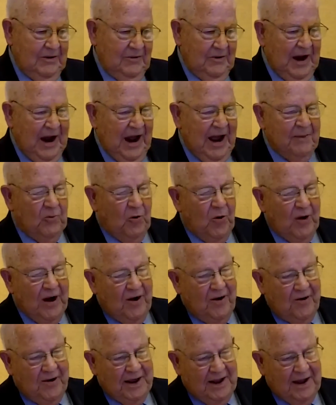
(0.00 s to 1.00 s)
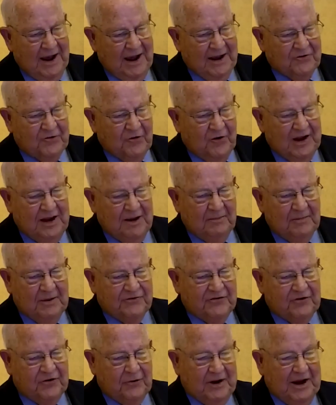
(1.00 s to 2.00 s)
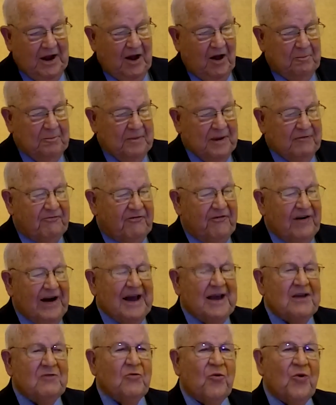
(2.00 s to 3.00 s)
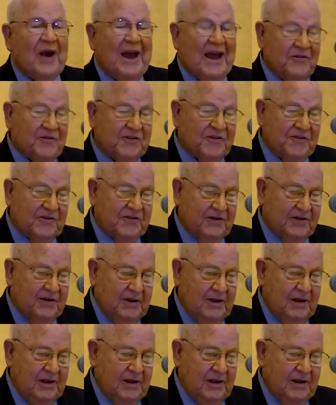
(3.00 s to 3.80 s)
When I'm weary, I dream that you would help me find rest.